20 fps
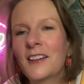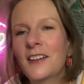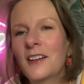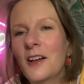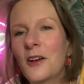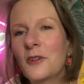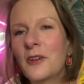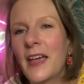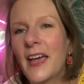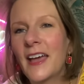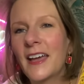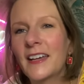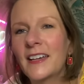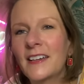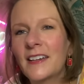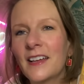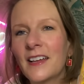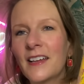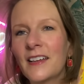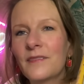Okay.
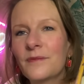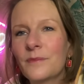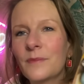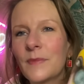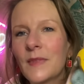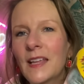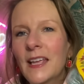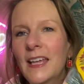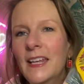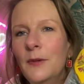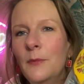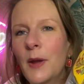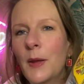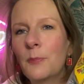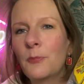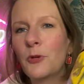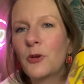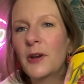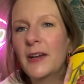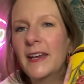Anyway,
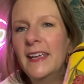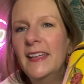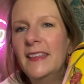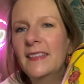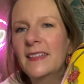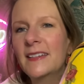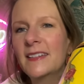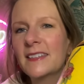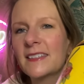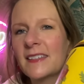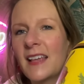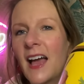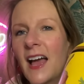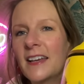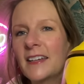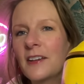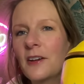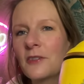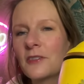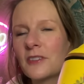pretty. The
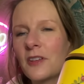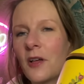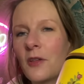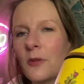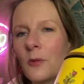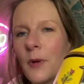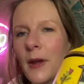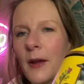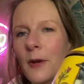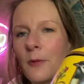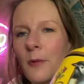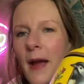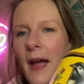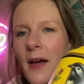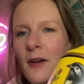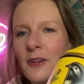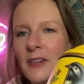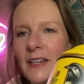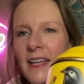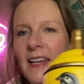design goes all the way
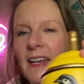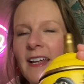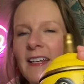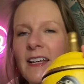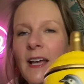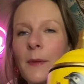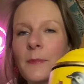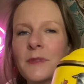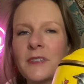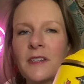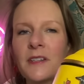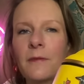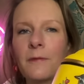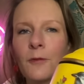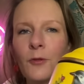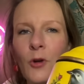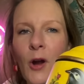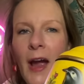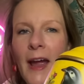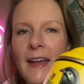around it. It comes in a
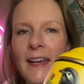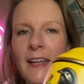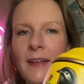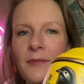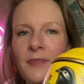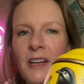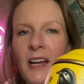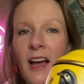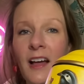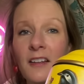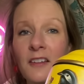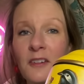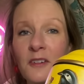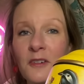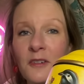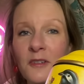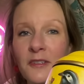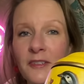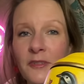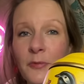variety of
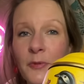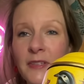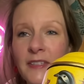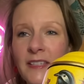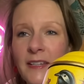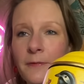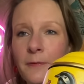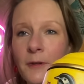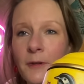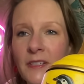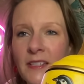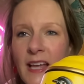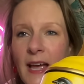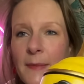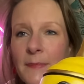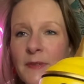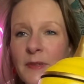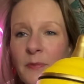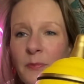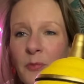colors with different
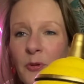types of